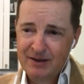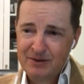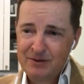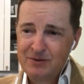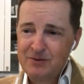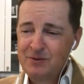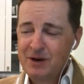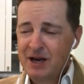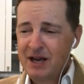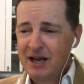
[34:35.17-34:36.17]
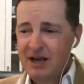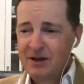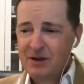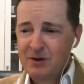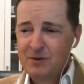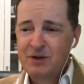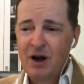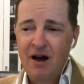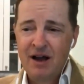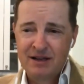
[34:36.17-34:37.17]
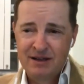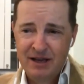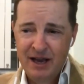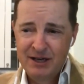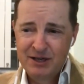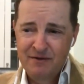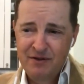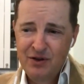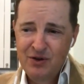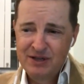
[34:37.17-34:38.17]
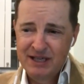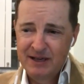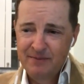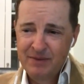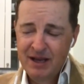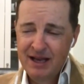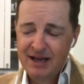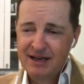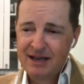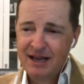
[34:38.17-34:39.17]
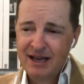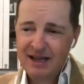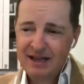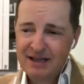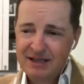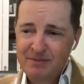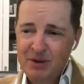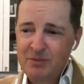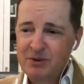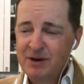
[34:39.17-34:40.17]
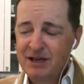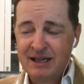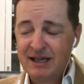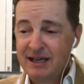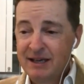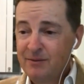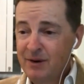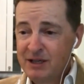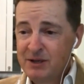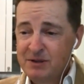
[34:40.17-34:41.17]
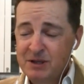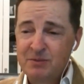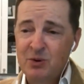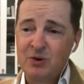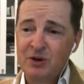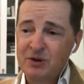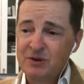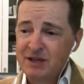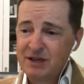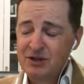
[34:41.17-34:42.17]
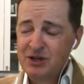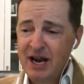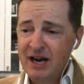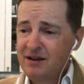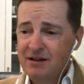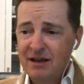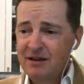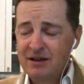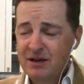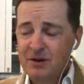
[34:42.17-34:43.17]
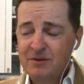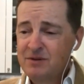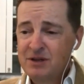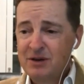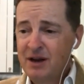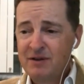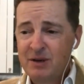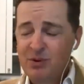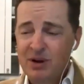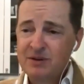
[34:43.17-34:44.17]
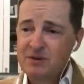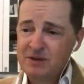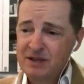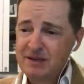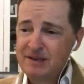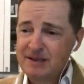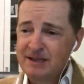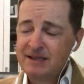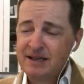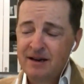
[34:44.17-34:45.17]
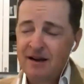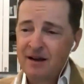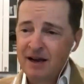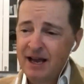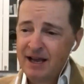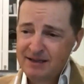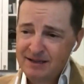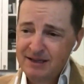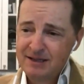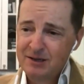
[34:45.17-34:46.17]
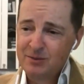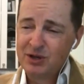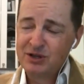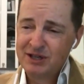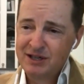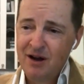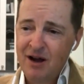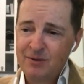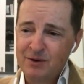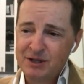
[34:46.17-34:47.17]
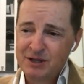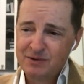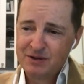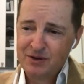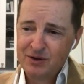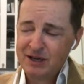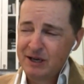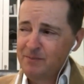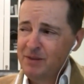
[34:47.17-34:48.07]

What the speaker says: who died at the age of 30. And there's a moment where Lily, when she was a small girl, said to Jack, you know, did you have any brothers or sisters? And he said, I had a sister, but she died when she was 30.